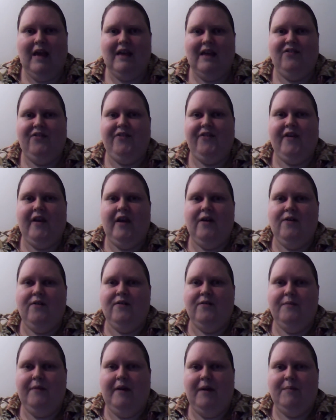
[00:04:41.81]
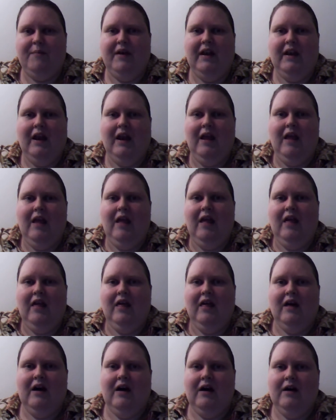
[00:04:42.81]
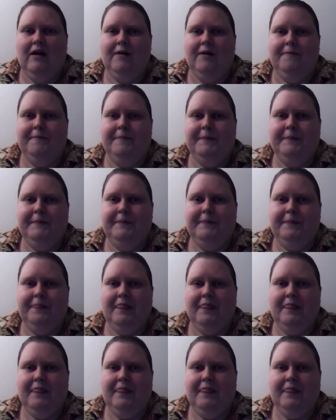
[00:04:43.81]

That scared me, but um,